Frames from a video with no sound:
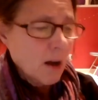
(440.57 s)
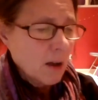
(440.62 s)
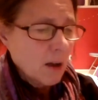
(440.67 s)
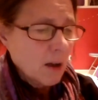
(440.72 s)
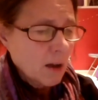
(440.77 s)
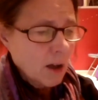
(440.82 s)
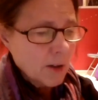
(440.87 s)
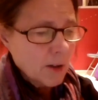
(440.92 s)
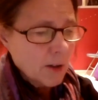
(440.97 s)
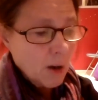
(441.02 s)

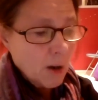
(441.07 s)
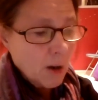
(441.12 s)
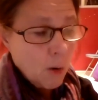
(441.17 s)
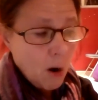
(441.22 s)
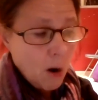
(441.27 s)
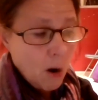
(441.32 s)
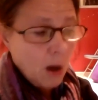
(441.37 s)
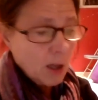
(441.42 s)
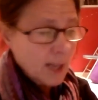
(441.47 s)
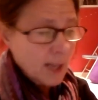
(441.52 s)
Although
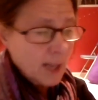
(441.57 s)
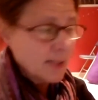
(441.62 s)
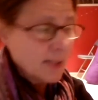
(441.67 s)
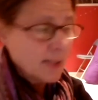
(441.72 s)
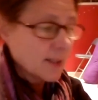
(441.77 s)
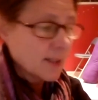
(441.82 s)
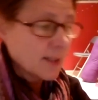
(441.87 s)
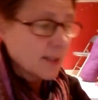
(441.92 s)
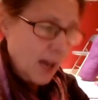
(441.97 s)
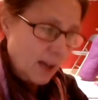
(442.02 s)
all I
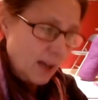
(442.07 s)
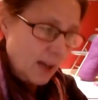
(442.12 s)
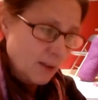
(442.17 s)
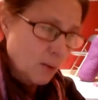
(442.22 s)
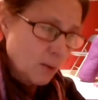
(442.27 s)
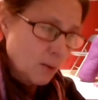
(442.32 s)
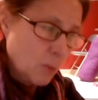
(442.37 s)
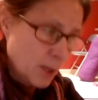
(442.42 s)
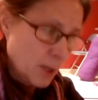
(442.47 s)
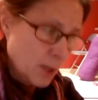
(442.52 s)
said
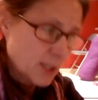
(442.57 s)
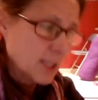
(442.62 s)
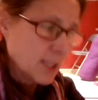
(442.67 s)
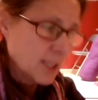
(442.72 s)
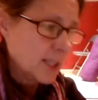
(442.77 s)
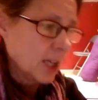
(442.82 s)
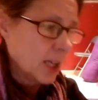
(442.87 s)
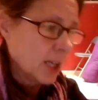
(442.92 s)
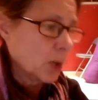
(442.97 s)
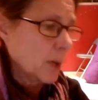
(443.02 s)
was to
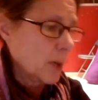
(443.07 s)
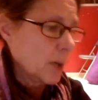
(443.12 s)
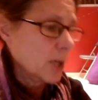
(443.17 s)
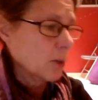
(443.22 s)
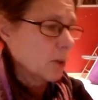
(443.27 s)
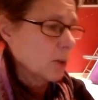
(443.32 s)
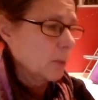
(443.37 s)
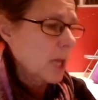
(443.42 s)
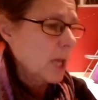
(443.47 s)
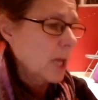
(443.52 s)
decorate
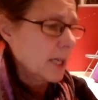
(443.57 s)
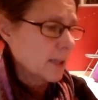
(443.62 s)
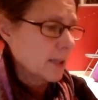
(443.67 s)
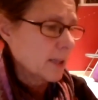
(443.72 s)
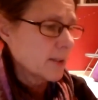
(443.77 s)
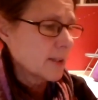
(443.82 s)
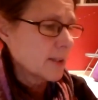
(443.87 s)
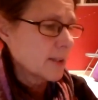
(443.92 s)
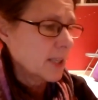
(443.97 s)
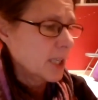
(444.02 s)
your
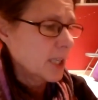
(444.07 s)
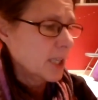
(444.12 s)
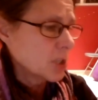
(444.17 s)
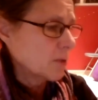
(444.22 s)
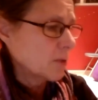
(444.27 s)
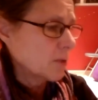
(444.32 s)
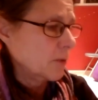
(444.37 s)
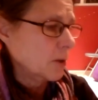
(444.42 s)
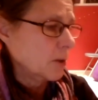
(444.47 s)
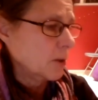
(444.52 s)
blankets, each
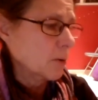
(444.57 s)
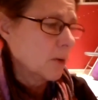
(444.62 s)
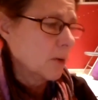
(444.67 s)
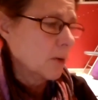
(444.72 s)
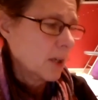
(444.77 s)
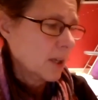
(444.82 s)
of you